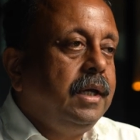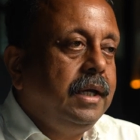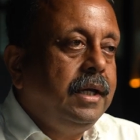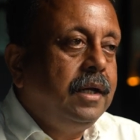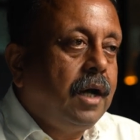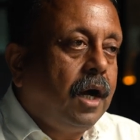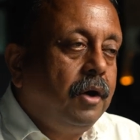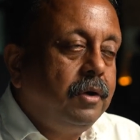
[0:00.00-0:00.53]

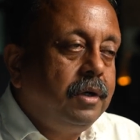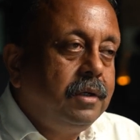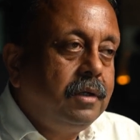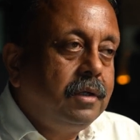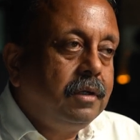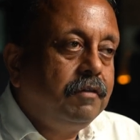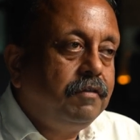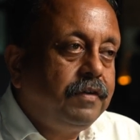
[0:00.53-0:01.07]
in
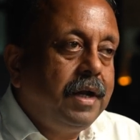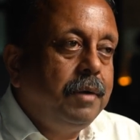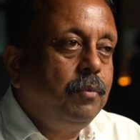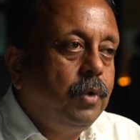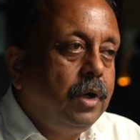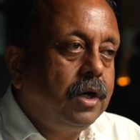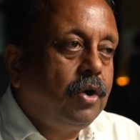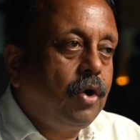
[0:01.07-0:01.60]
our
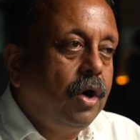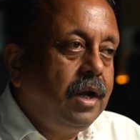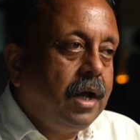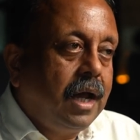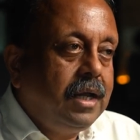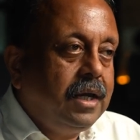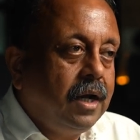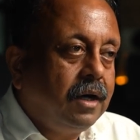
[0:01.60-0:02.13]
framework called
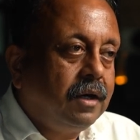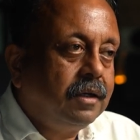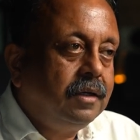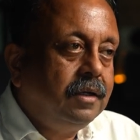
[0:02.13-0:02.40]
Alia.